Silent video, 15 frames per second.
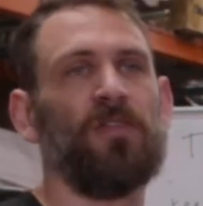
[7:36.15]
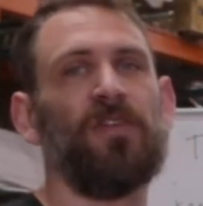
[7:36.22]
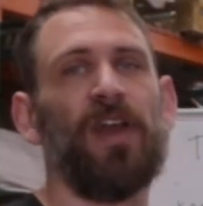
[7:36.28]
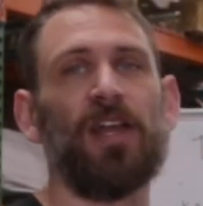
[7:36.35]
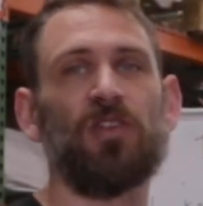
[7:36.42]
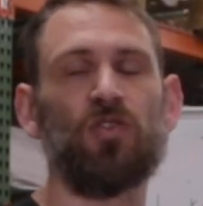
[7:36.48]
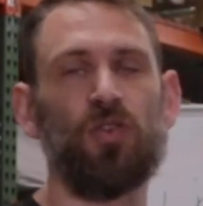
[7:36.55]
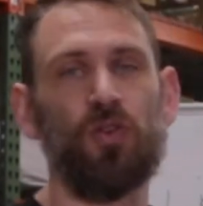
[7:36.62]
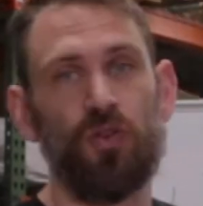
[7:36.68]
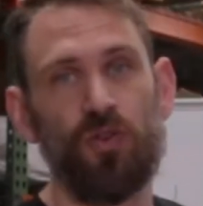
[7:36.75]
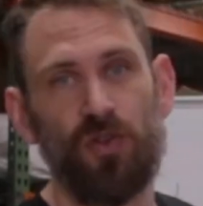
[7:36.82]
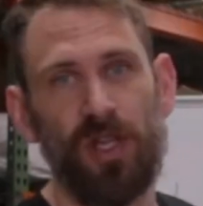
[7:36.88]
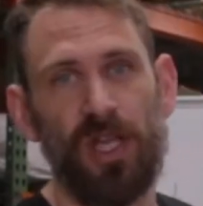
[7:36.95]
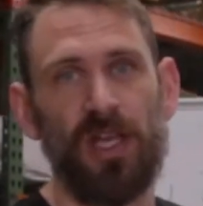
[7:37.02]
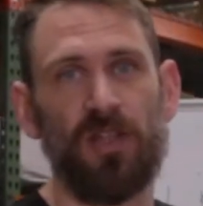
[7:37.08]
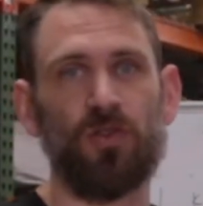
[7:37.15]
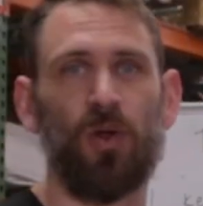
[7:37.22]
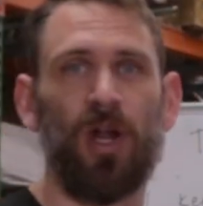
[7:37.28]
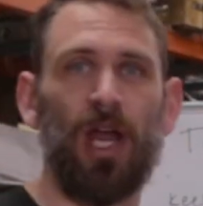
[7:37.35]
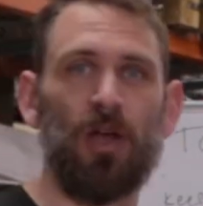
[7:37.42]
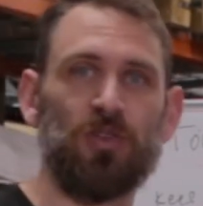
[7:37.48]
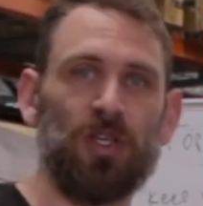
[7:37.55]
Advanced Nutrients
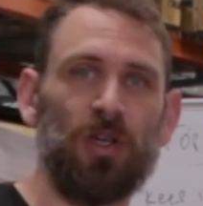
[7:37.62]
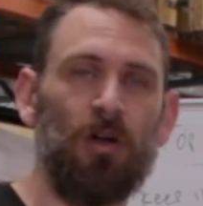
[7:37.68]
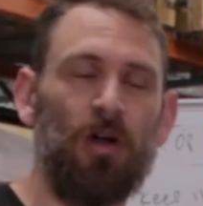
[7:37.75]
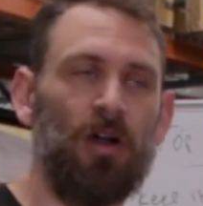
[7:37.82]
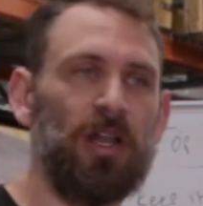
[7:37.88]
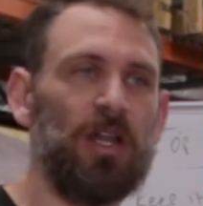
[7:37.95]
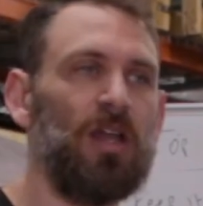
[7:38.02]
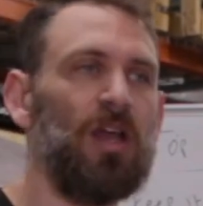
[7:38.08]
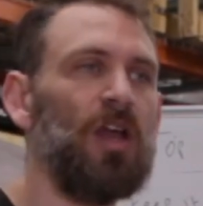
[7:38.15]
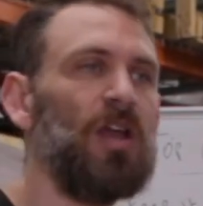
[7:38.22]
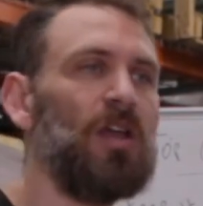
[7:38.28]
or House and Garden,